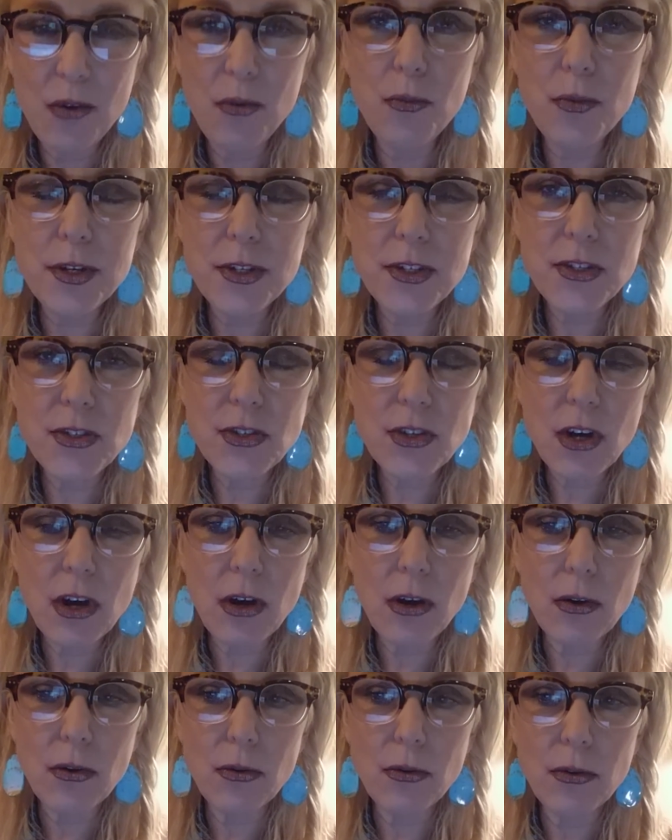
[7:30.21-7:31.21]
was
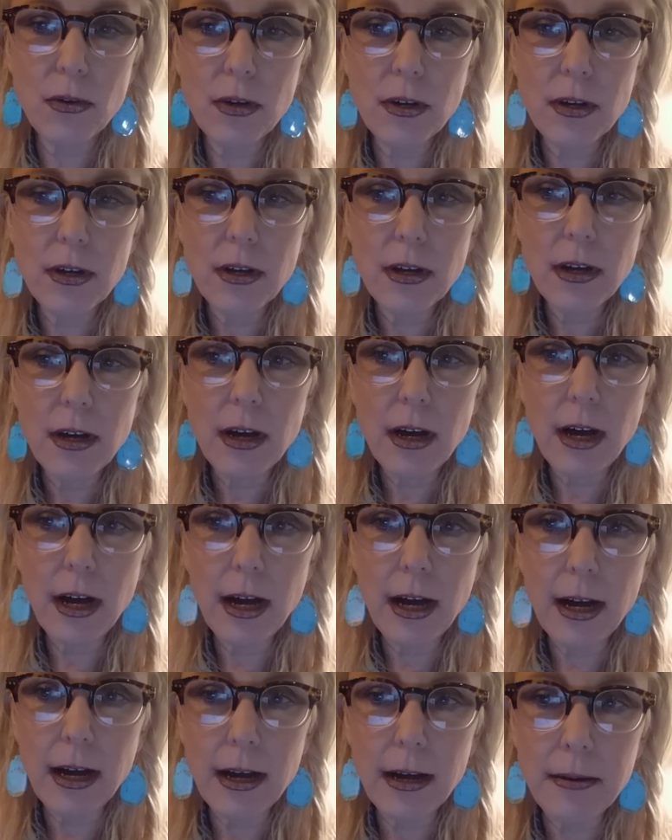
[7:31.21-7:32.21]
so
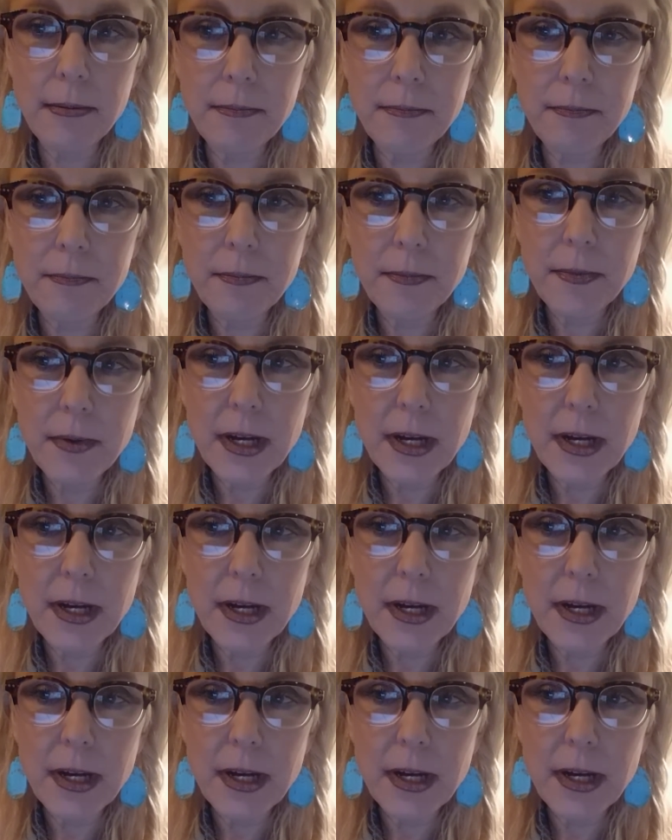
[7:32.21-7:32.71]
um,